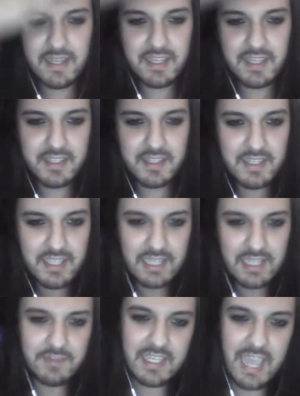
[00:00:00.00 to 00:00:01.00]
like
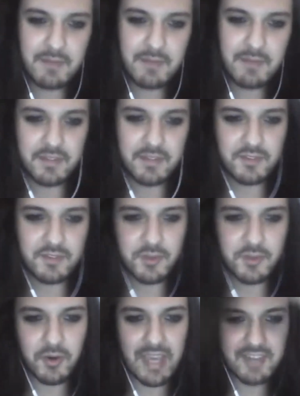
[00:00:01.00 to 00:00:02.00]
if their game doesn't
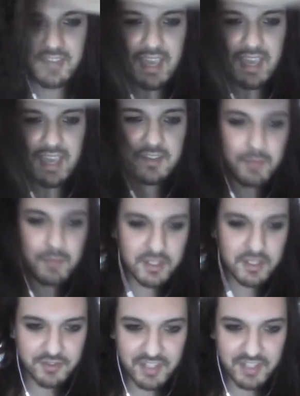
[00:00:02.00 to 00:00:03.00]
score X, X
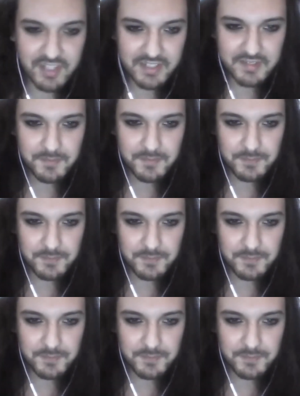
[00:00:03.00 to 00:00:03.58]
much, right?